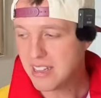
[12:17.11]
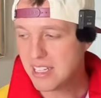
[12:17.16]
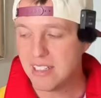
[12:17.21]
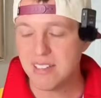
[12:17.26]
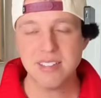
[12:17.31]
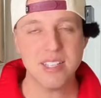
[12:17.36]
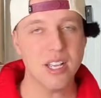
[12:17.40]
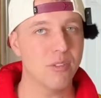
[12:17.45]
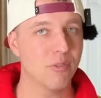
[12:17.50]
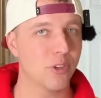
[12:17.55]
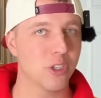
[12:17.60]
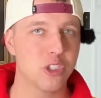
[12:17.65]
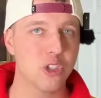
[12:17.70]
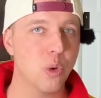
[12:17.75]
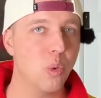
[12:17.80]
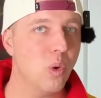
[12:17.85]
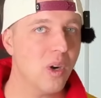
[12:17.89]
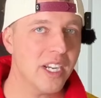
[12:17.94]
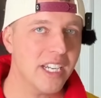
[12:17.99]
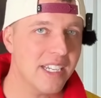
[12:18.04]
These sell for
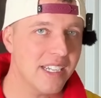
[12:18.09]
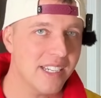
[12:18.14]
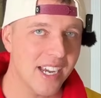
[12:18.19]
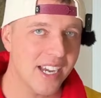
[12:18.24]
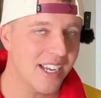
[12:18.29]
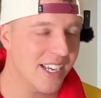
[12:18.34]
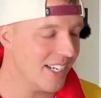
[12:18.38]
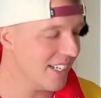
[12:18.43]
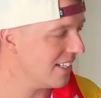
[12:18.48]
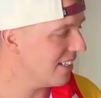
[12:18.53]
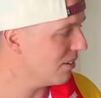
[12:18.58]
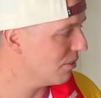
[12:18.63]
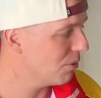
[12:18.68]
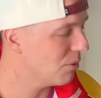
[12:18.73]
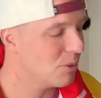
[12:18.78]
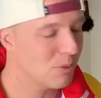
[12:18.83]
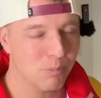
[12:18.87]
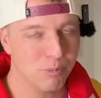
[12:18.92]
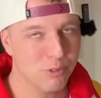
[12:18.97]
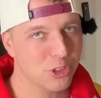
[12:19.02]

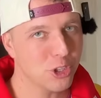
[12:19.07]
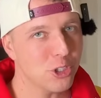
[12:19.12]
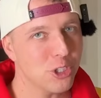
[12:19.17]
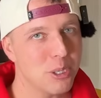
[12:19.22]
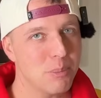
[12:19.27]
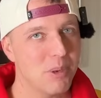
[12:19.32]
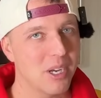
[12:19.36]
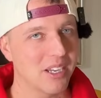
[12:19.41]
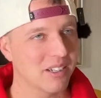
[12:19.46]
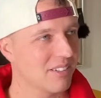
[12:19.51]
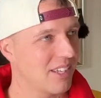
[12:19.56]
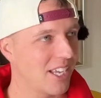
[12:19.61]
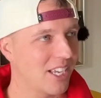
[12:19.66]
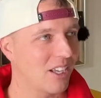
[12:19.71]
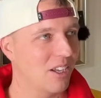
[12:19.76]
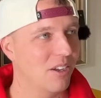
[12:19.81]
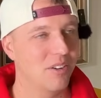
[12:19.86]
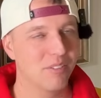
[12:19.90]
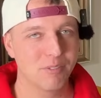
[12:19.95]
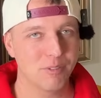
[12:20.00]
$29, $30. Like
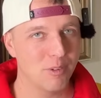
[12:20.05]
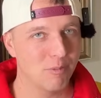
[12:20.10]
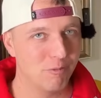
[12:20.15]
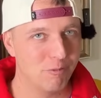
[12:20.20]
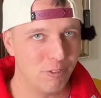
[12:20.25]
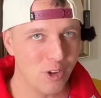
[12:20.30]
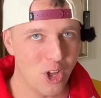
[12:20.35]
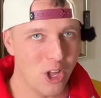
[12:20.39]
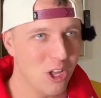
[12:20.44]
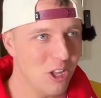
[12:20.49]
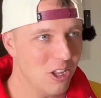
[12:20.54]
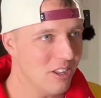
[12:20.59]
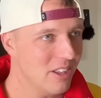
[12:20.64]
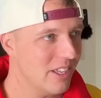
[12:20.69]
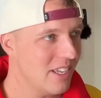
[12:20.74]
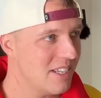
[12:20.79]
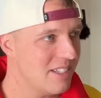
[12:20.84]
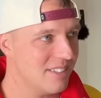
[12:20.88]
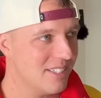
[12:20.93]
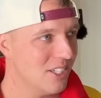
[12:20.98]
from fall
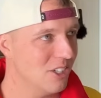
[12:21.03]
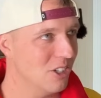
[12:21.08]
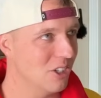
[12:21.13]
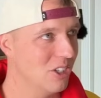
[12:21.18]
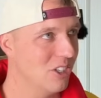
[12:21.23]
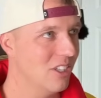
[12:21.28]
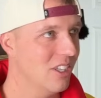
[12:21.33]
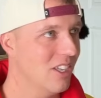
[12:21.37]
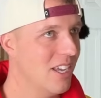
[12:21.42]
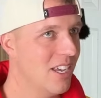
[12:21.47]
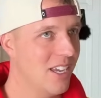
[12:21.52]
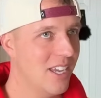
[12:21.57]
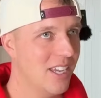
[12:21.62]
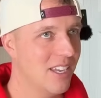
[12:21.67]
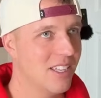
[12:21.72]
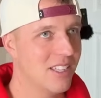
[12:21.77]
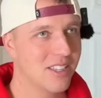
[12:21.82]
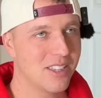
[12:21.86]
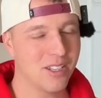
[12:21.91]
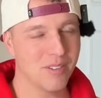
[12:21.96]
until
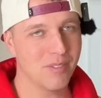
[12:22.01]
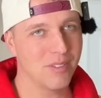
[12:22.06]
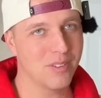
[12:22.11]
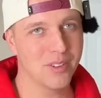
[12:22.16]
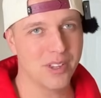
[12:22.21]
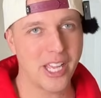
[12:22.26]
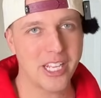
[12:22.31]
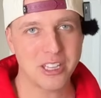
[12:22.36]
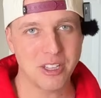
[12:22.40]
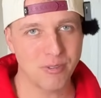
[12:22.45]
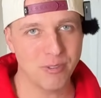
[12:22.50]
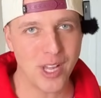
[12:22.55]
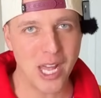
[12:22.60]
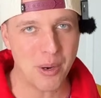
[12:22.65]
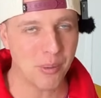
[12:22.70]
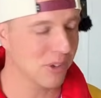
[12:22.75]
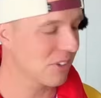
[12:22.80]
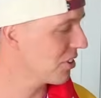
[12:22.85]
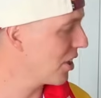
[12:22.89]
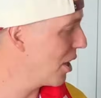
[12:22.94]
the
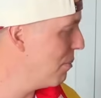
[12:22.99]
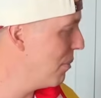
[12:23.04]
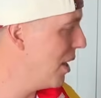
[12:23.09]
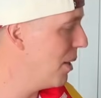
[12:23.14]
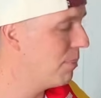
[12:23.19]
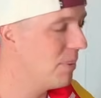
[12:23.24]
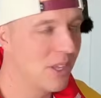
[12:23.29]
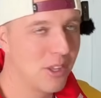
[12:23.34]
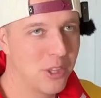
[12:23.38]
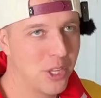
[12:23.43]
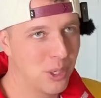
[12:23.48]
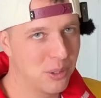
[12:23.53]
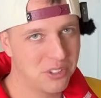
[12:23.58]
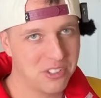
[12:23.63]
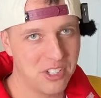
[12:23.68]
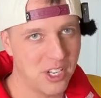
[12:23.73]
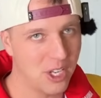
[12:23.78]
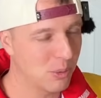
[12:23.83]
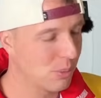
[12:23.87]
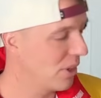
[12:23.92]
flowers come up, those
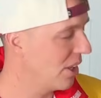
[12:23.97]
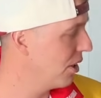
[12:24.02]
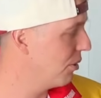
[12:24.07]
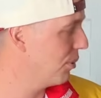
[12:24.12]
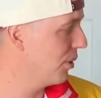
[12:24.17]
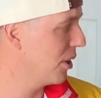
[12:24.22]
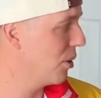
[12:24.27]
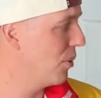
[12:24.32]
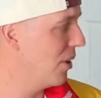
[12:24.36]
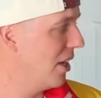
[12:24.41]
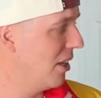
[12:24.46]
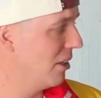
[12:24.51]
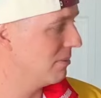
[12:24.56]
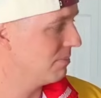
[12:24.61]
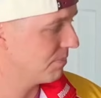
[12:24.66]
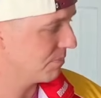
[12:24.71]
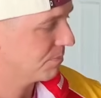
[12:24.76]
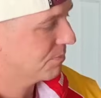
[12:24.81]
sell really, really well.